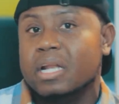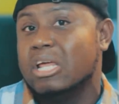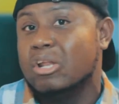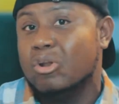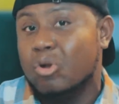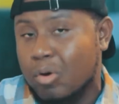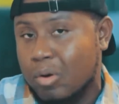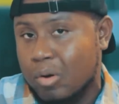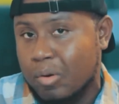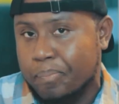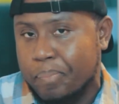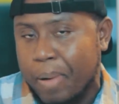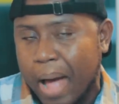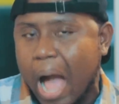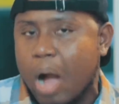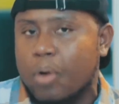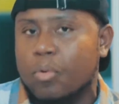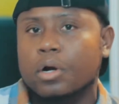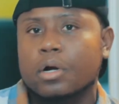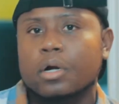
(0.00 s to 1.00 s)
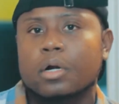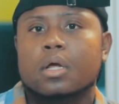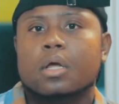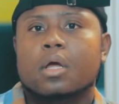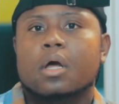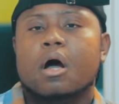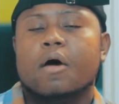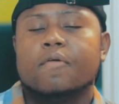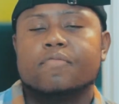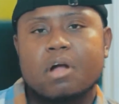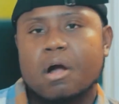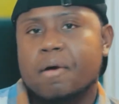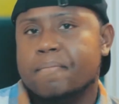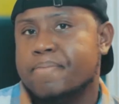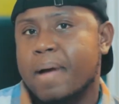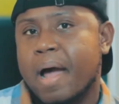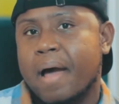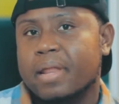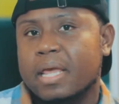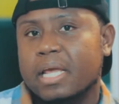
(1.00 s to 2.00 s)
They know the power of
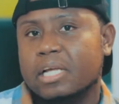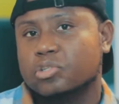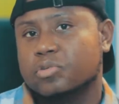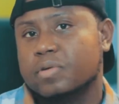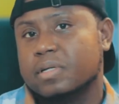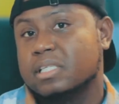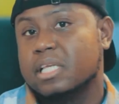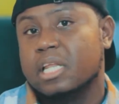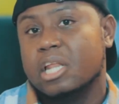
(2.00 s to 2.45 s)
compound interest,